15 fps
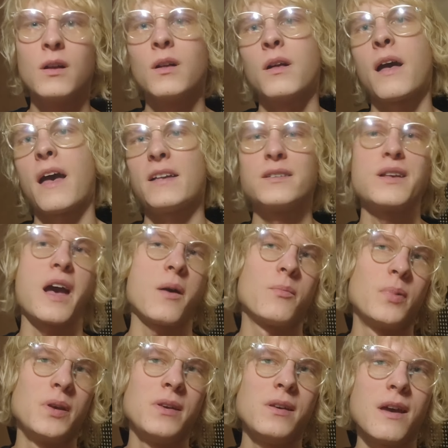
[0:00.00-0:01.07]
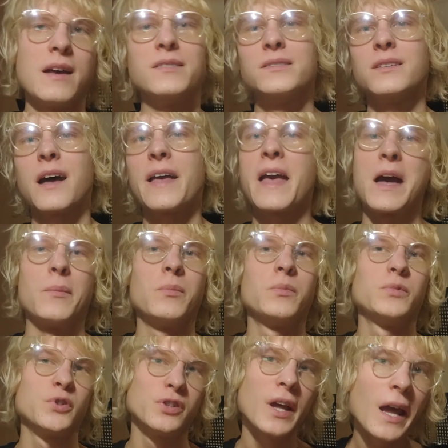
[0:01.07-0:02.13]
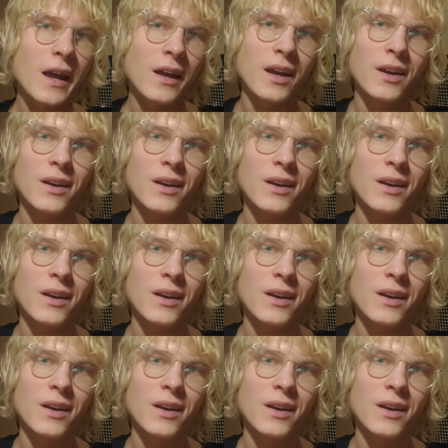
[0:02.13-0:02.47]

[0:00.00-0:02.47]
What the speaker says: as happy as I am today.